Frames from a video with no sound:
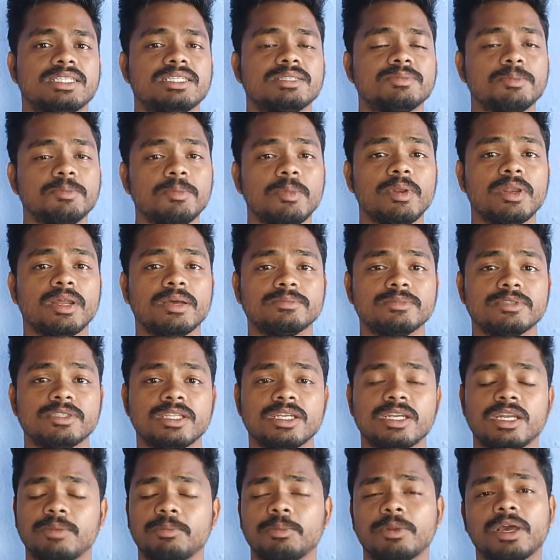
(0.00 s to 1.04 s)
this mobile comes with
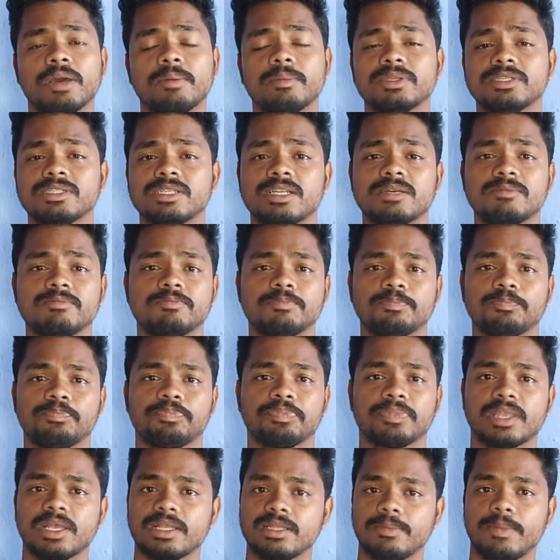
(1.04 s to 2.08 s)
the triple camera setup
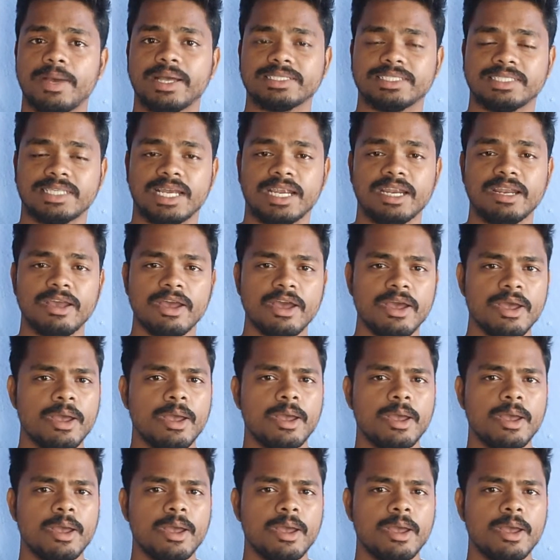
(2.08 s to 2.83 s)
at the back side,